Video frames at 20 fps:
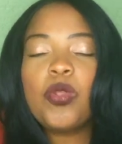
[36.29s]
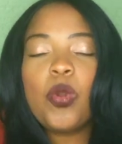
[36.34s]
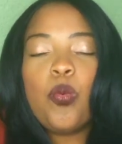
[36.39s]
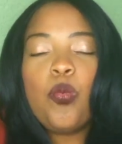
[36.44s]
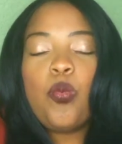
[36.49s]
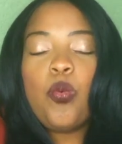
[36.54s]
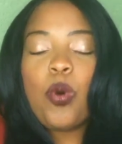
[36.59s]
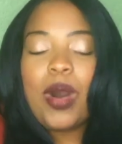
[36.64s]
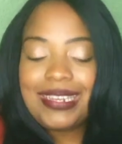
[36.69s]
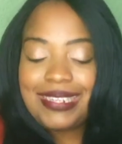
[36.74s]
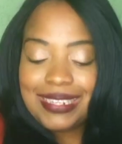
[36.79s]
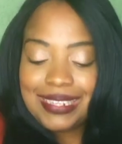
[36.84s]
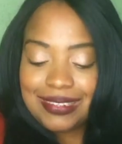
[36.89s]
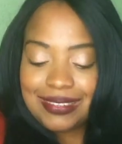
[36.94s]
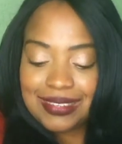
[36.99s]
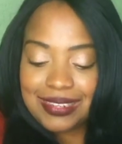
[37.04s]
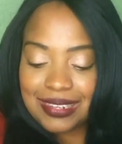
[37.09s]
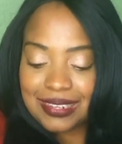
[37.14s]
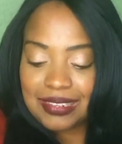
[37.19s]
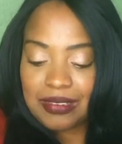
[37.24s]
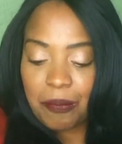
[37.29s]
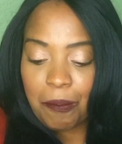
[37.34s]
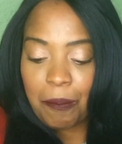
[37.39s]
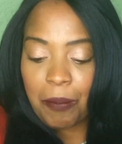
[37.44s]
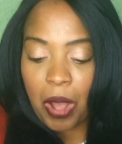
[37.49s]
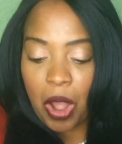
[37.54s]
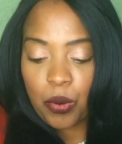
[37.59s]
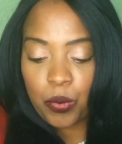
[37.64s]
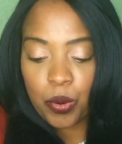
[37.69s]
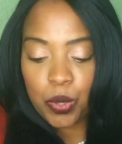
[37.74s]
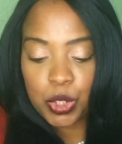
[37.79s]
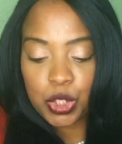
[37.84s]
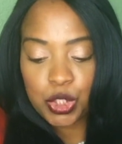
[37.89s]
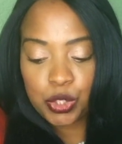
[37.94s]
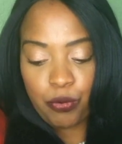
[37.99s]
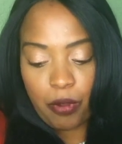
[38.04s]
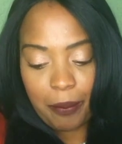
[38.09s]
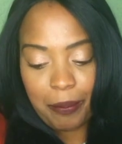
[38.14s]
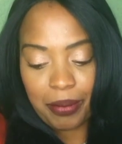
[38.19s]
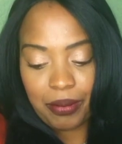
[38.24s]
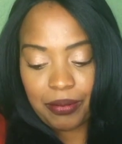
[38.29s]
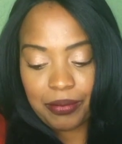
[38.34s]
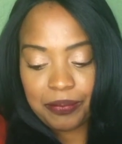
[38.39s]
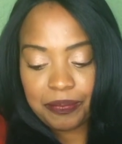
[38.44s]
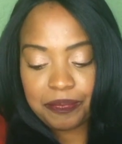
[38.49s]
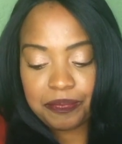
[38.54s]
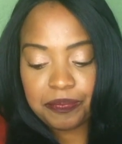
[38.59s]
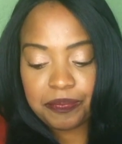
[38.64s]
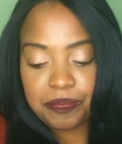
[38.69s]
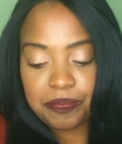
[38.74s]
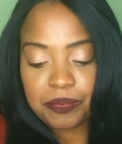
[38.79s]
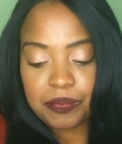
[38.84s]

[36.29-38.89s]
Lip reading: What is this borrowed trouble?